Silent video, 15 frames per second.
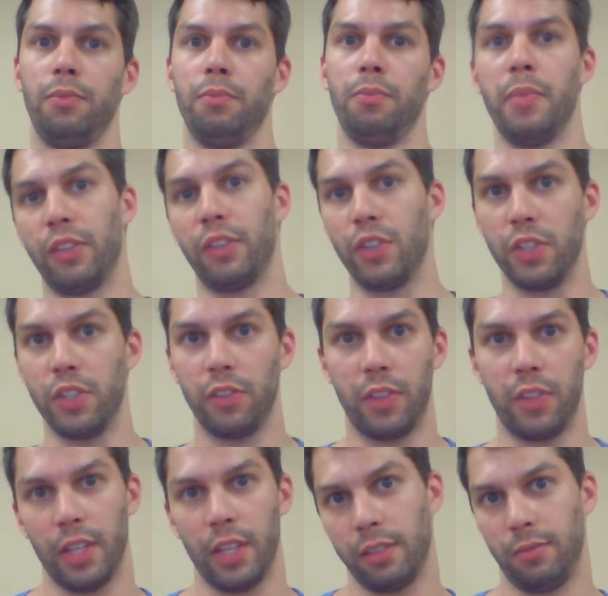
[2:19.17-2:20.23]

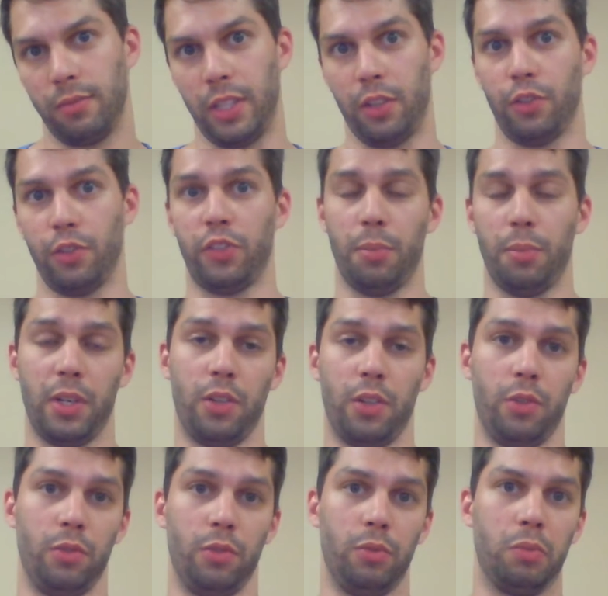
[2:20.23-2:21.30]
messages that either somebody
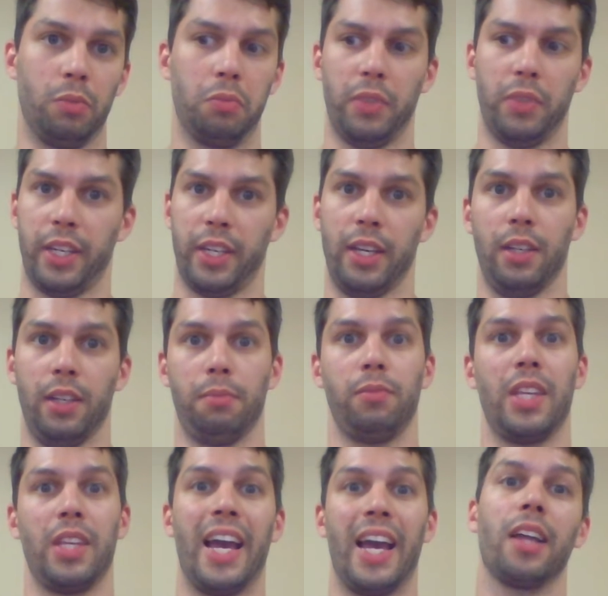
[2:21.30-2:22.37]
who,
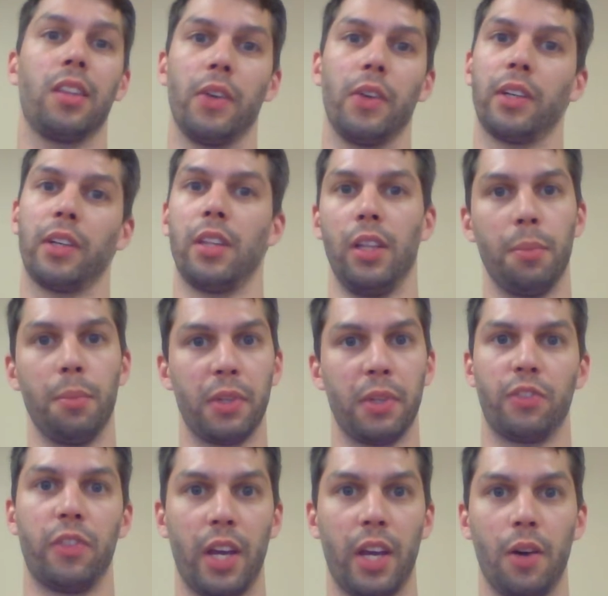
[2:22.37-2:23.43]
the athlete, like the
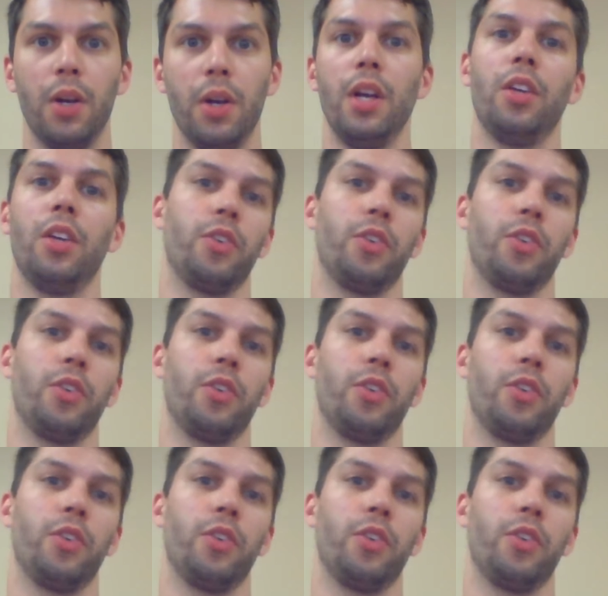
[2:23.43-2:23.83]
Olympics is out.